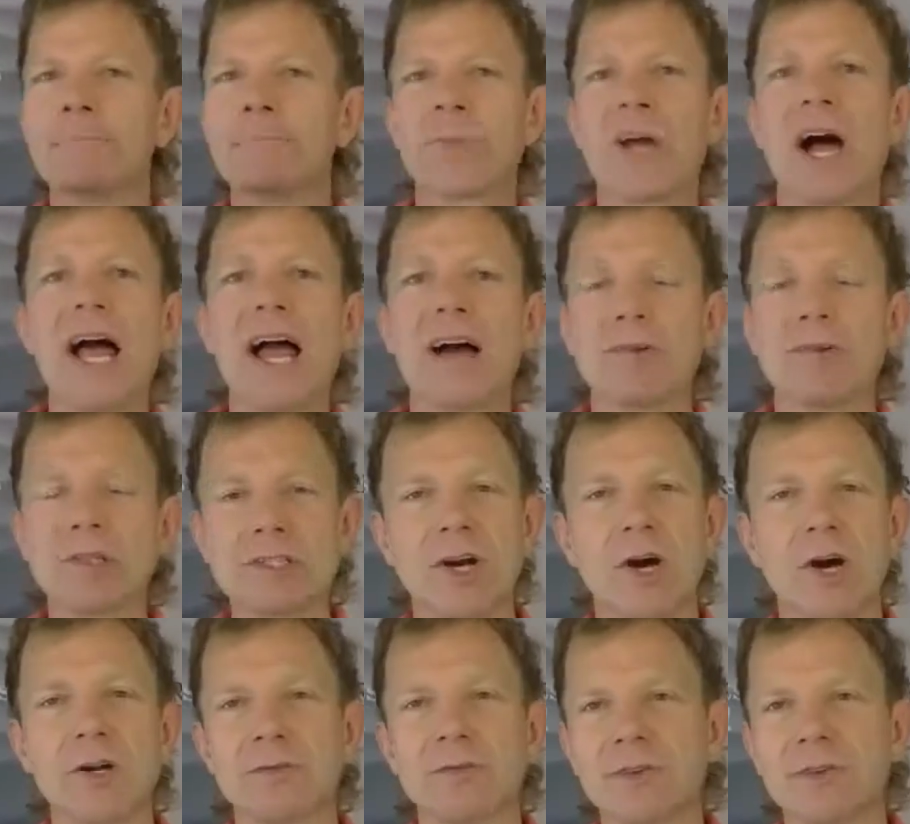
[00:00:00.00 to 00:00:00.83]
I have a
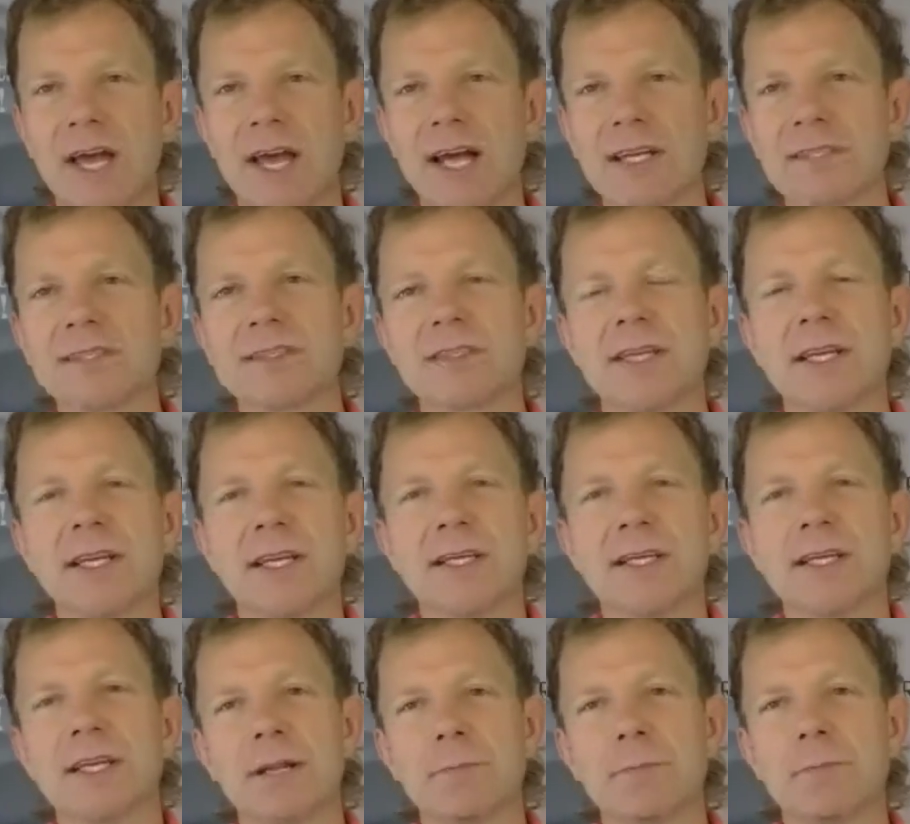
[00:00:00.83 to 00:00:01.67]
ton of guests
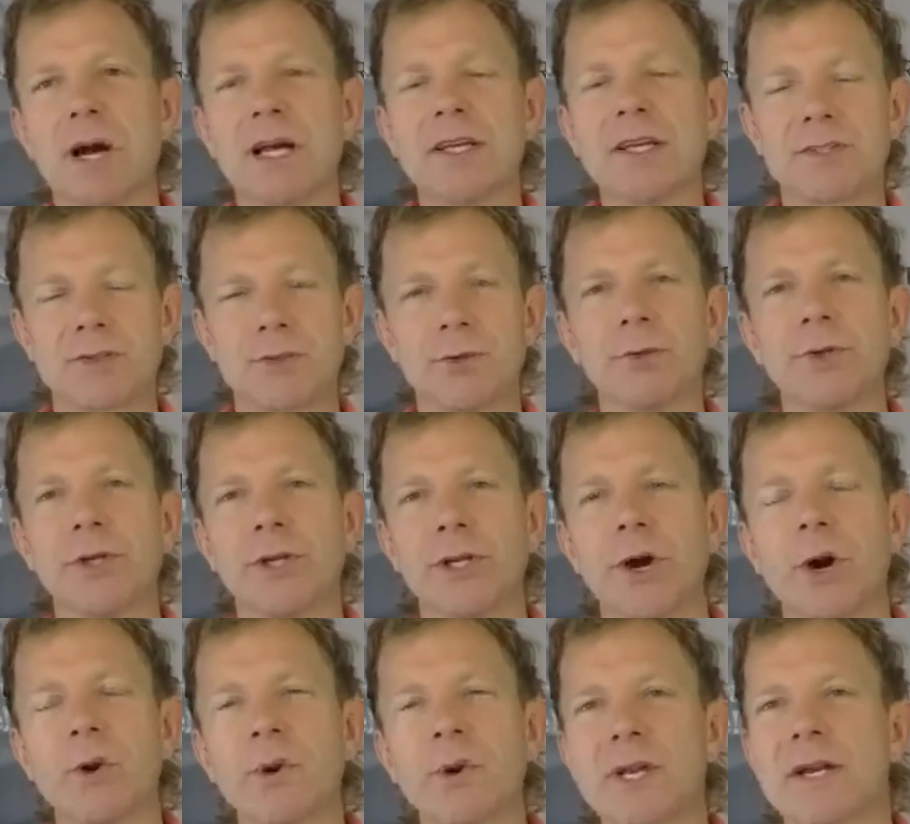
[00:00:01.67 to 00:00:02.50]
in my
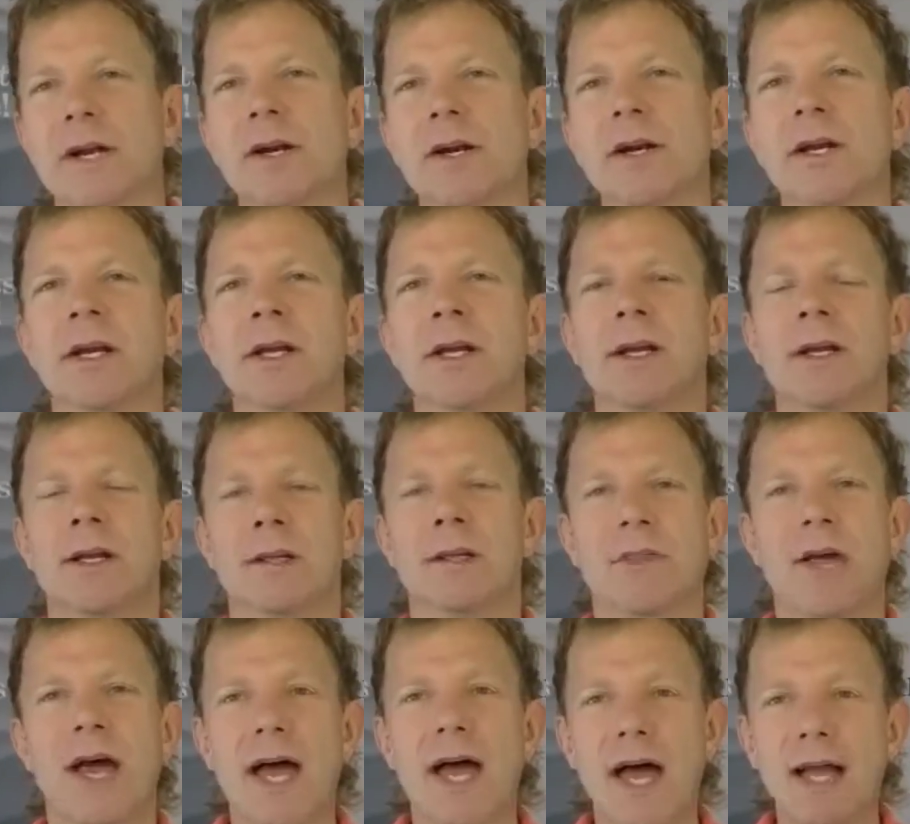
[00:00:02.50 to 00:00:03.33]
studio here
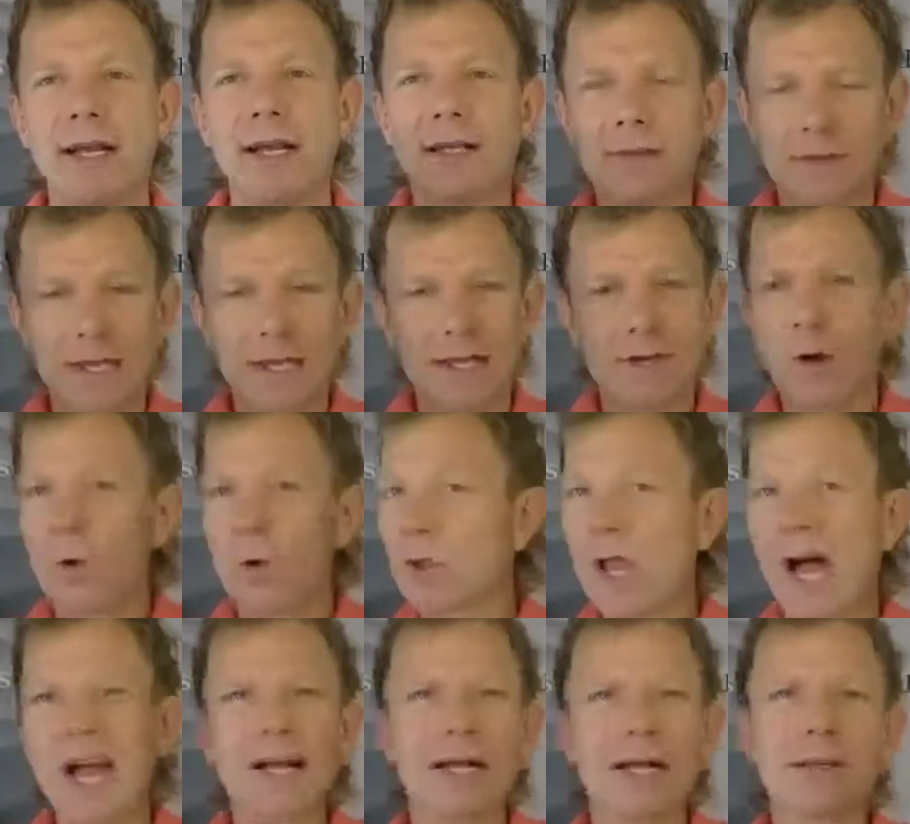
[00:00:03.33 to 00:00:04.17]
that they don't
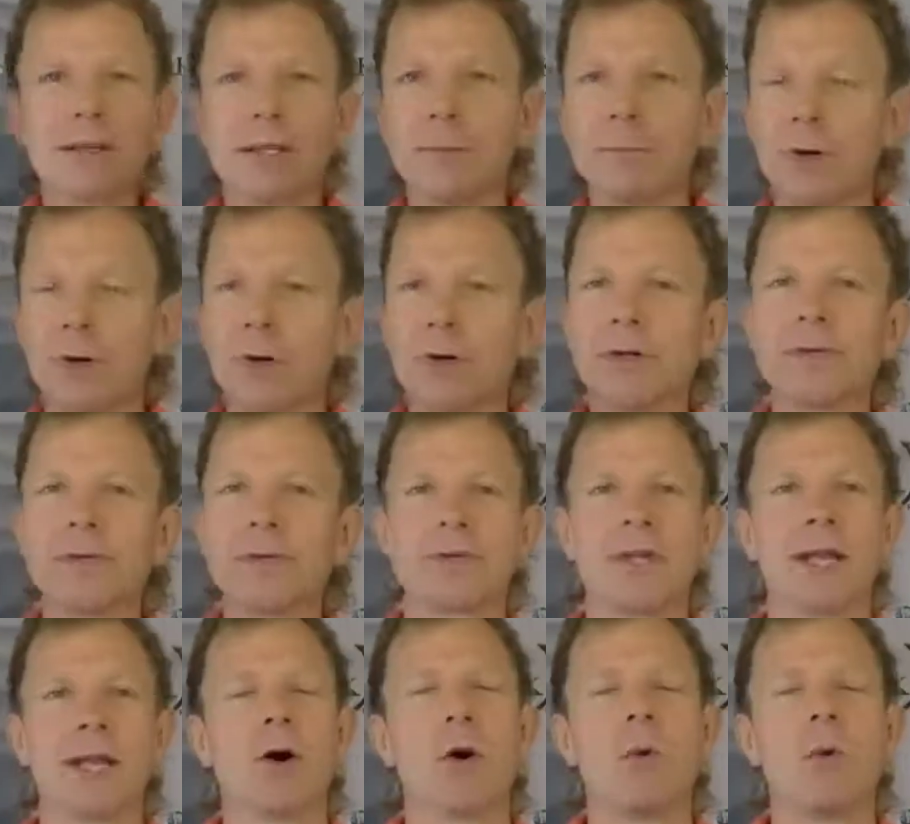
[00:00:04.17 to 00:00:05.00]
like clippers.
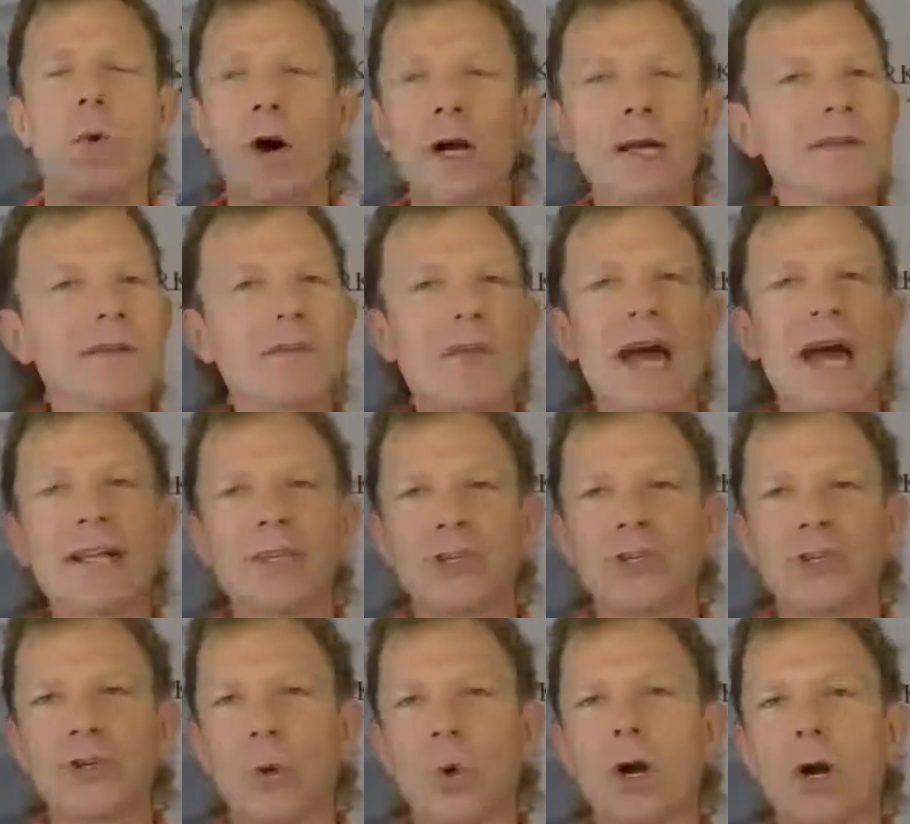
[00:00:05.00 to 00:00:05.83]
They don't want it that
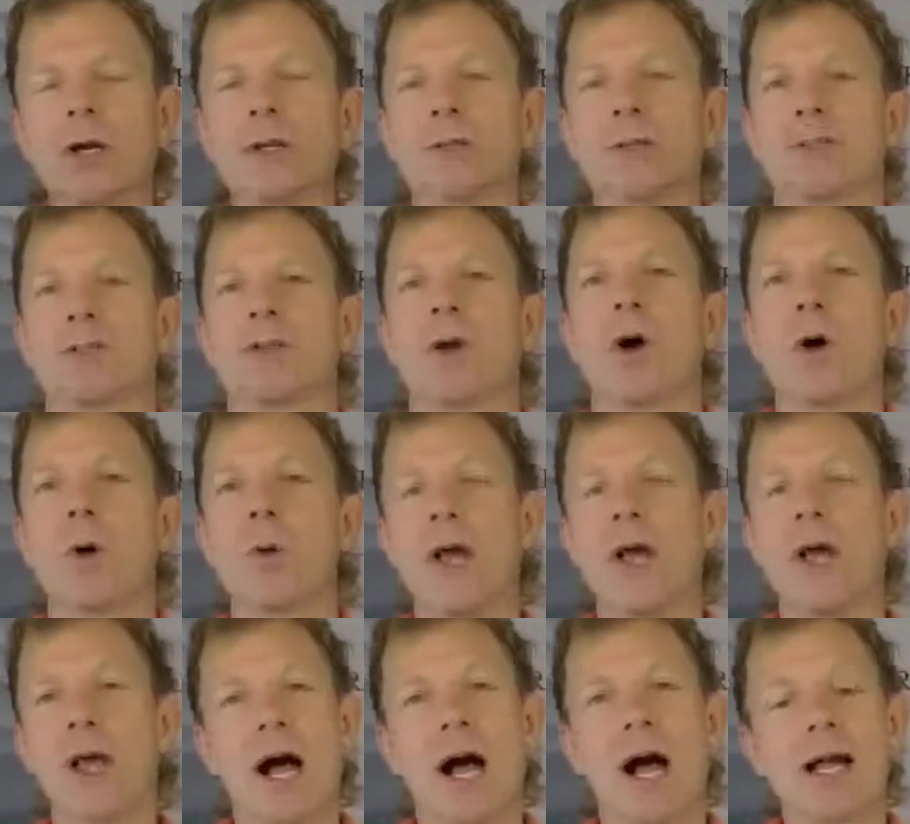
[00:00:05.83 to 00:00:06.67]
short.
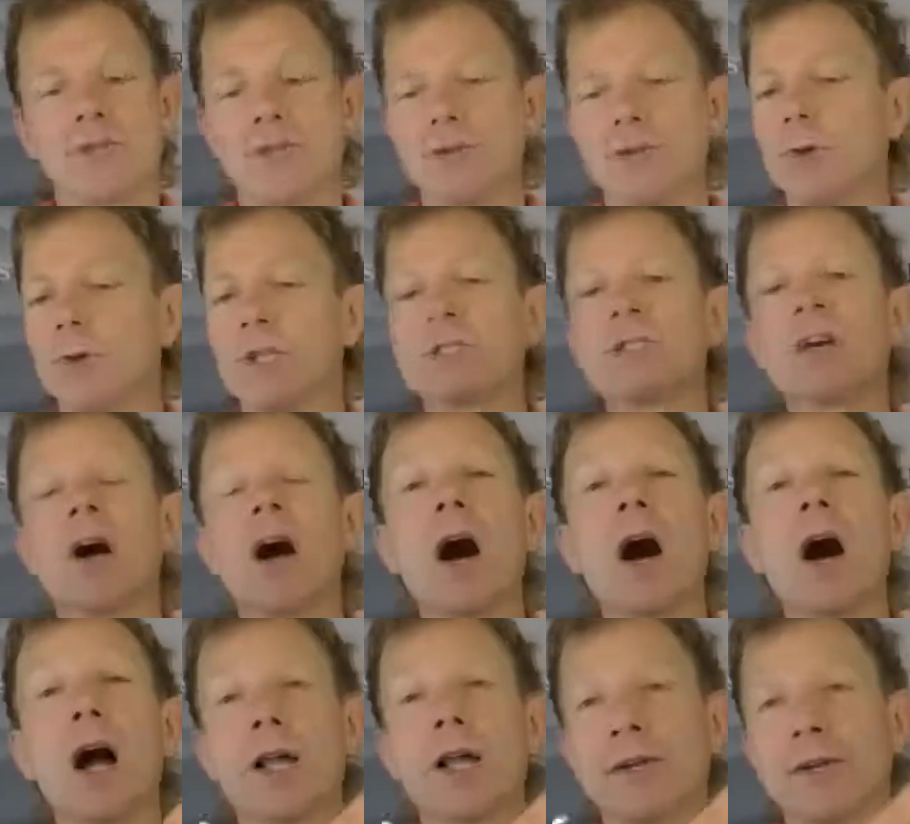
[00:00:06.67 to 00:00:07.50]
So I do a
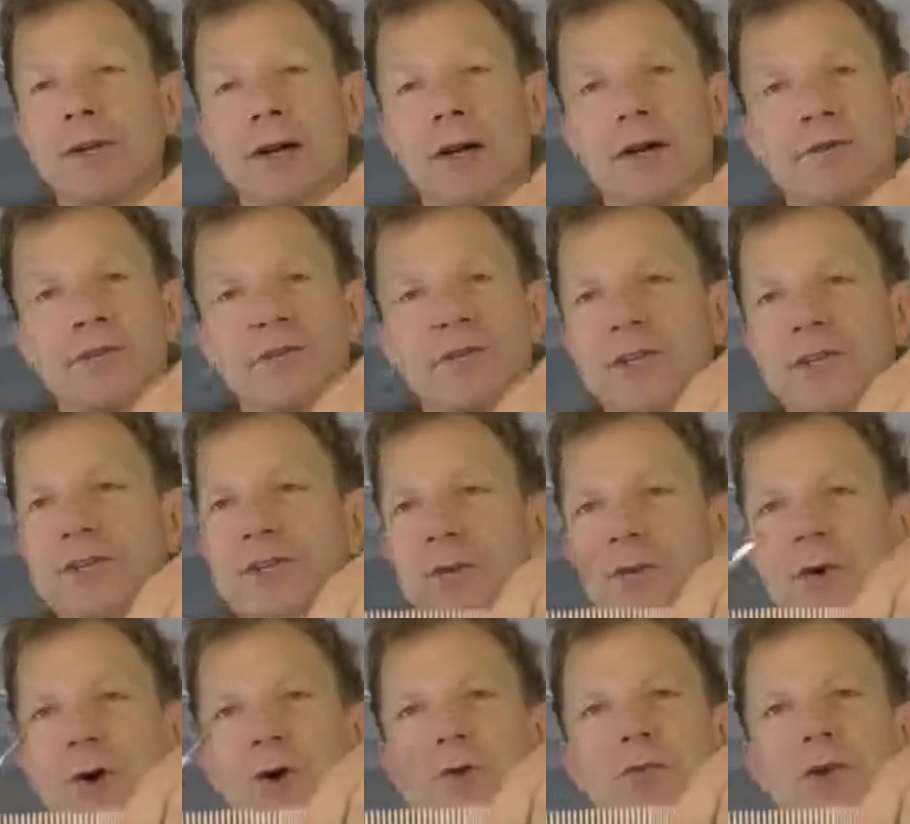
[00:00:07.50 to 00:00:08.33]
ton of
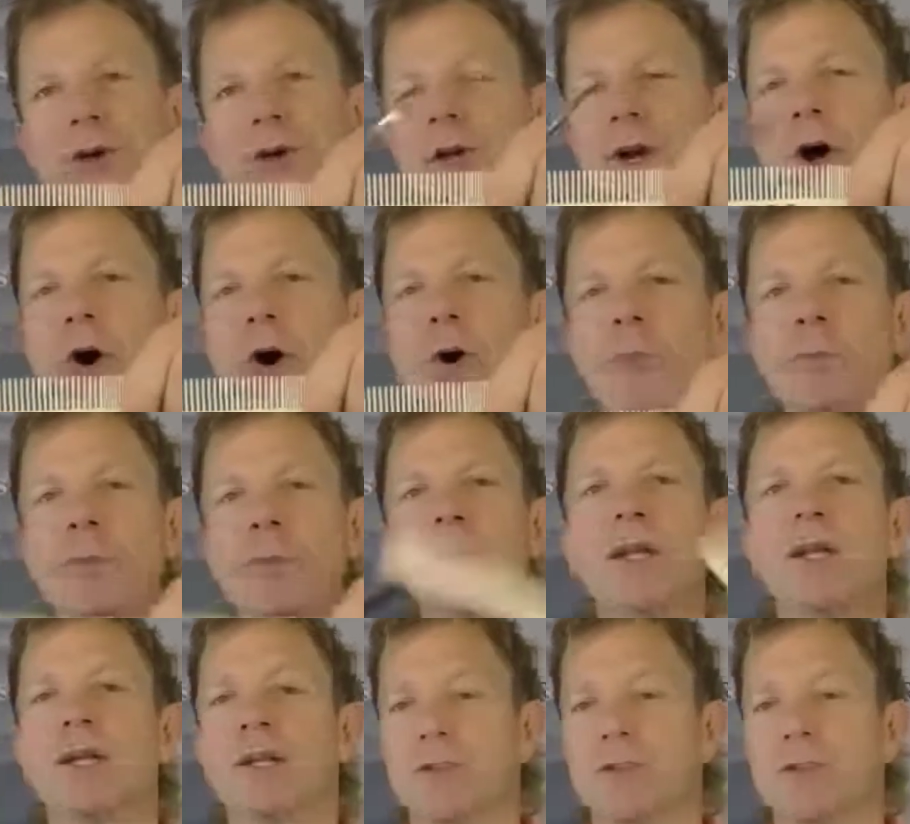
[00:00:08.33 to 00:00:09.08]
scissor over comb.